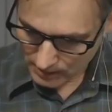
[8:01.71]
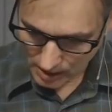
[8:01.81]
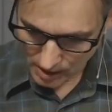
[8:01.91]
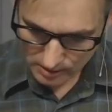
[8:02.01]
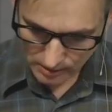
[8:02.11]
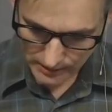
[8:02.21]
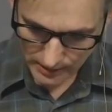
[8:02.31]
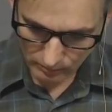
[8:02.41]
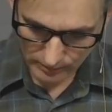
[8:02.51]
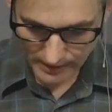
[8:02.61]
conquered
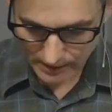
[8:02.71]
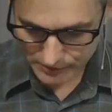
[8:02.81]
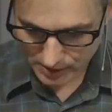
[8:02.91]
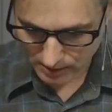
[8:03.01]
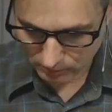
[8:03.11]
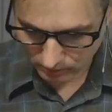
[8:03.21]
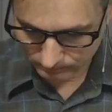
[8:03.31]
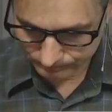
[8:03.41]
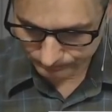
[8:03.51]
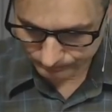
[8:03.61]
it without trouble,
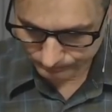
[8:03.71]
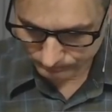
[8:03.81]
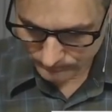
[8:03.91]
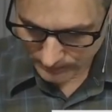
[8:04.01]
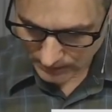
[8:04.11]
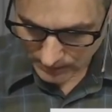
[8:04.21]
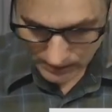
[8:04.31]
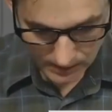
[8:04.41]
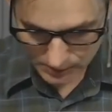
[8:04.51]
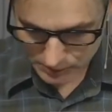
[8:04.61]

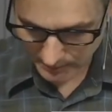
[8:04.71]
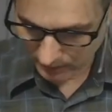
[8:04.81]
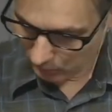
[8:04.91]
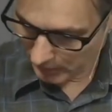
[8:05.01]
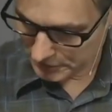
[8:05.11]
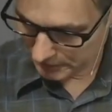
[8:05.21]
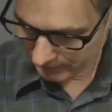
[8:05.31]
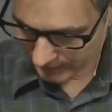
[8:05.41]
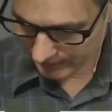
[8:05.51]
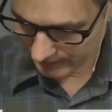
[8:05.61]
and spent winter
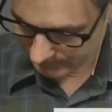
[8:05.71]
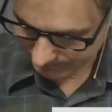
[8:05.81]
there.